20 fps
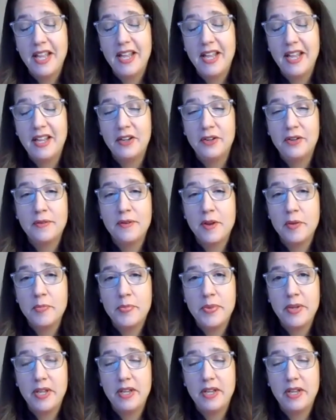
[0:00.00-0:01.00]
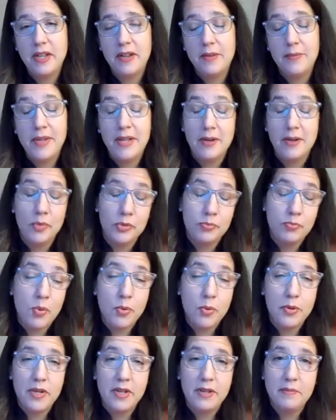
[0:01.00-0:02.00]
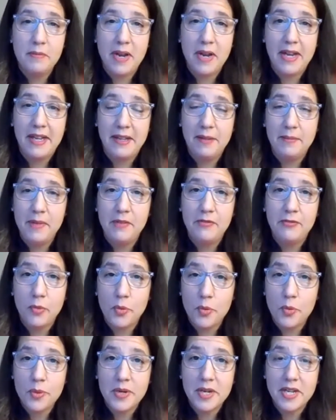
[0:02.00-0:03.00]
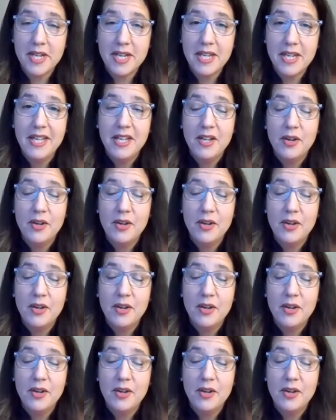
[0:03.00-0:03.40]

I grew up in and was born in Miami, Florida,